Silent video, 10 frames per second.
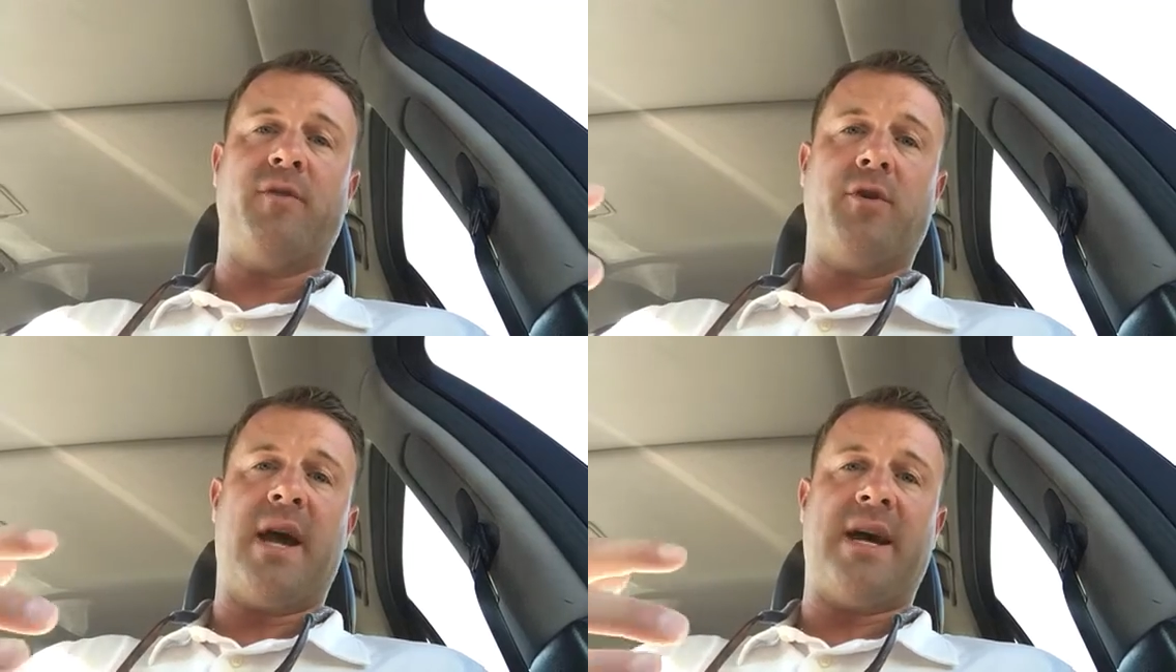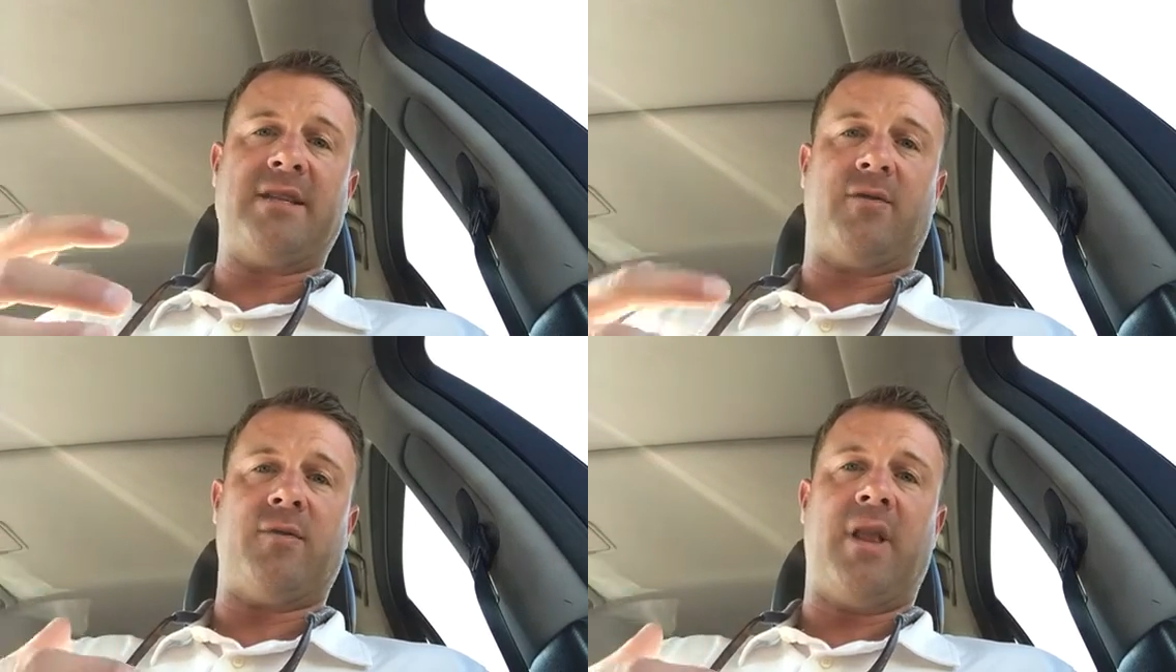you
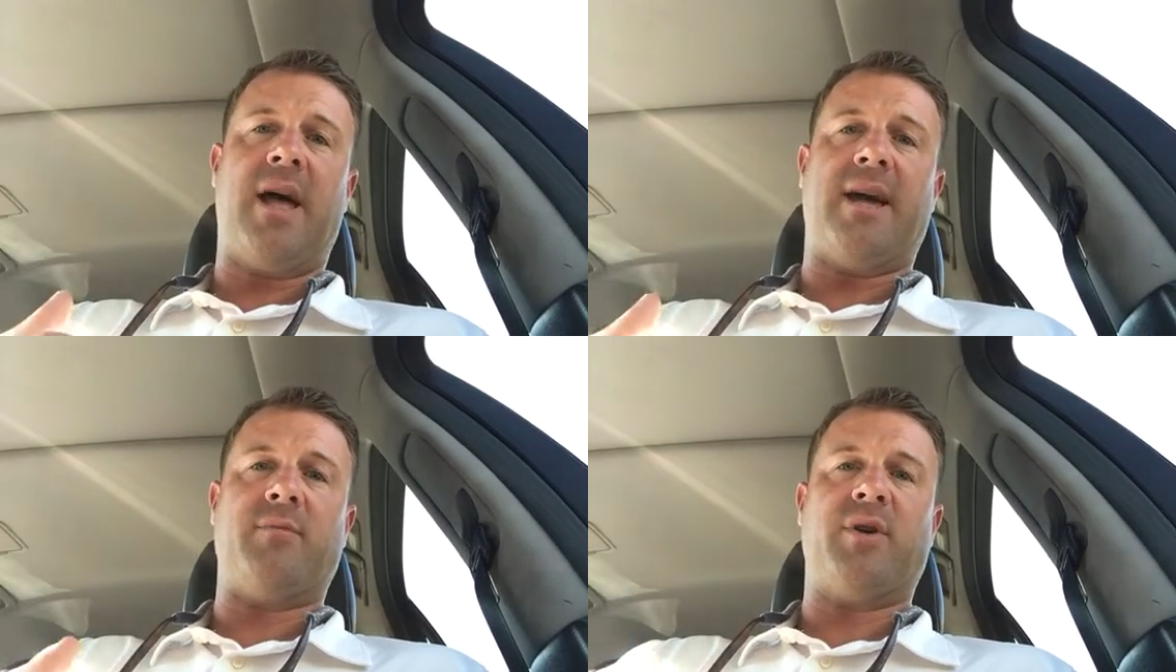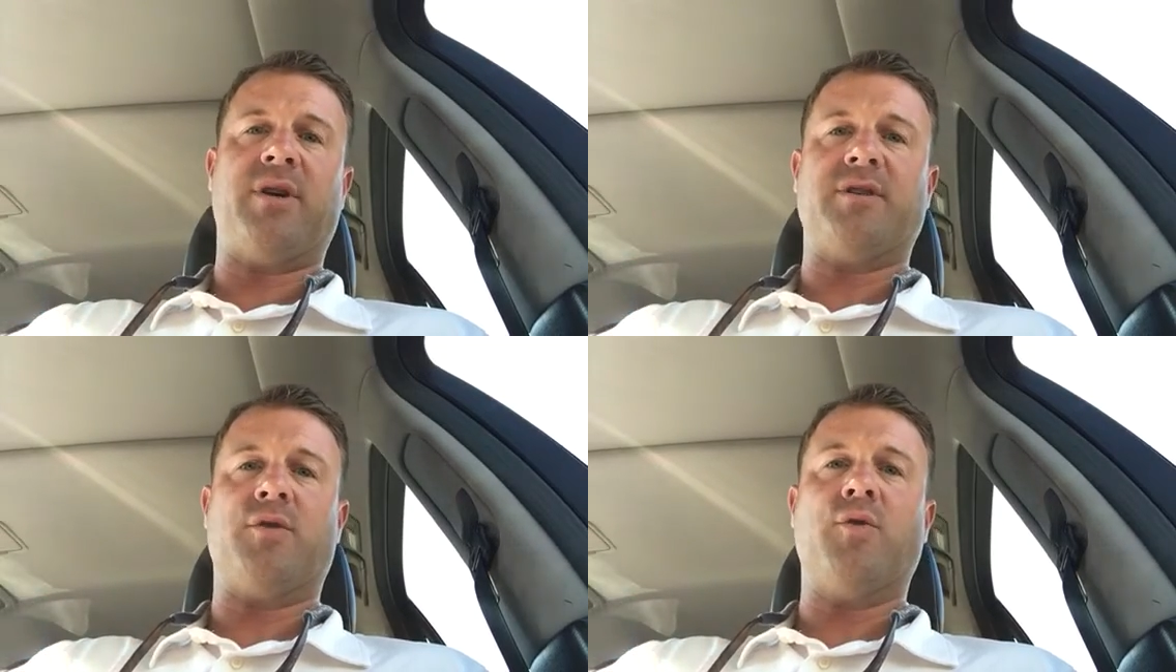guys online
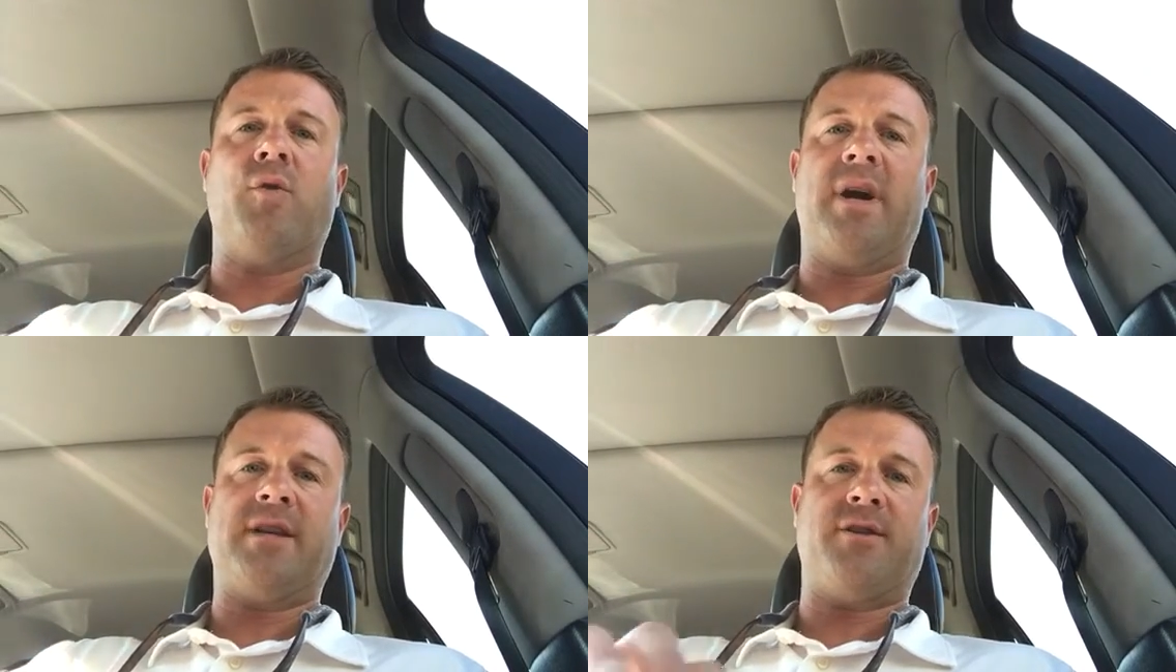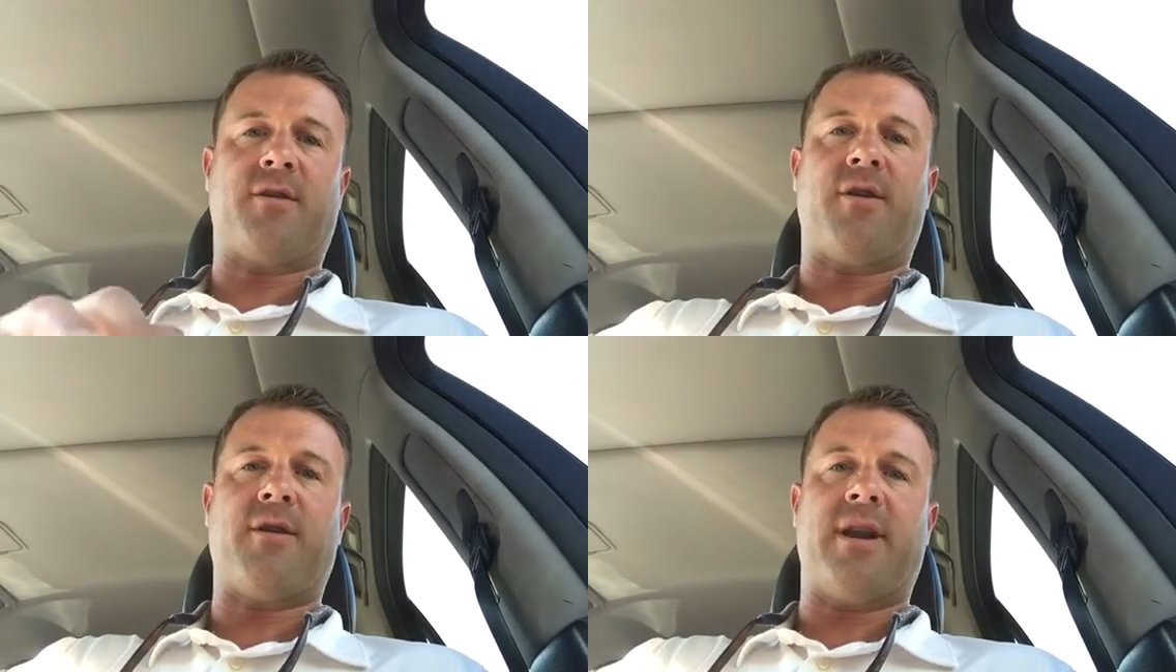because Google has your
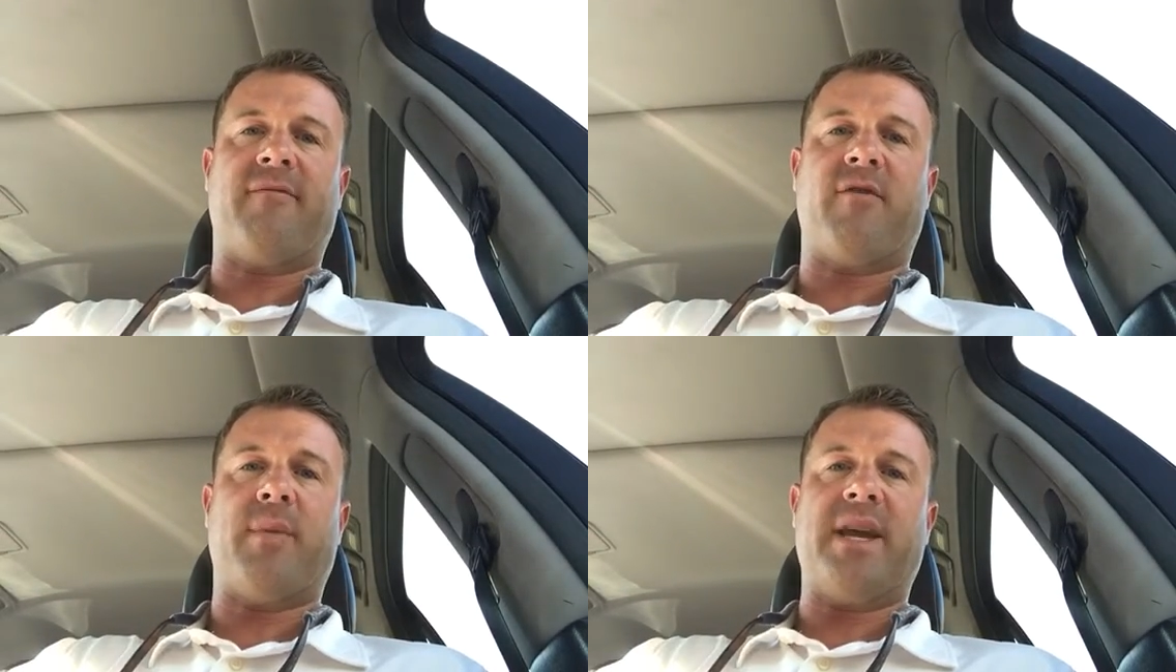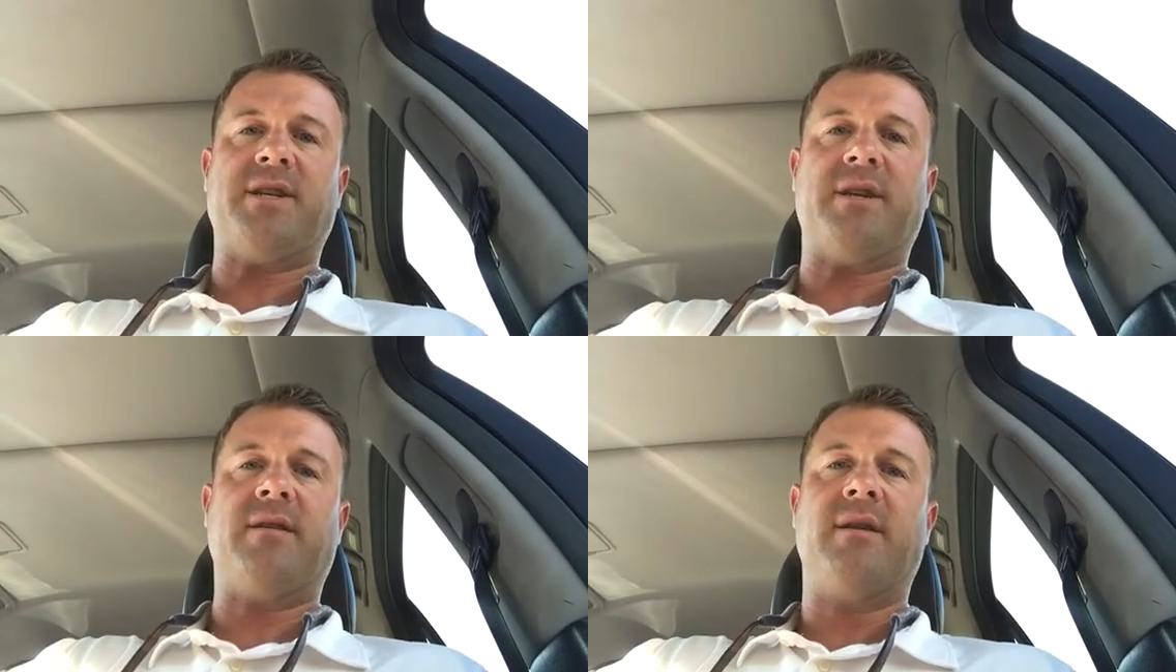current
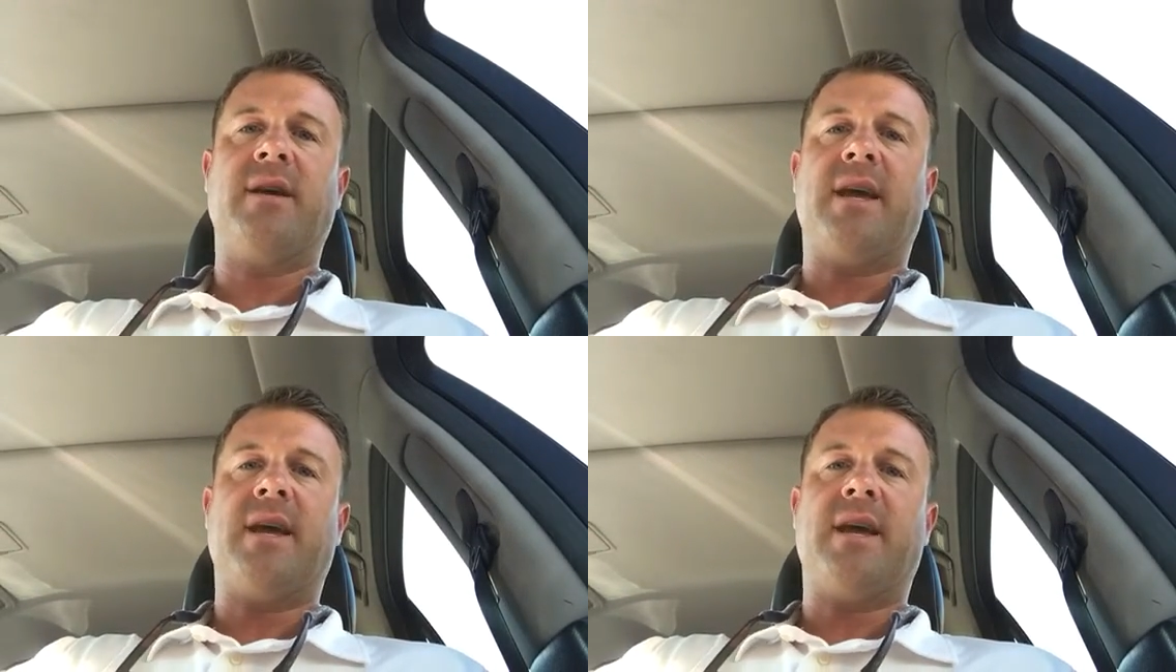information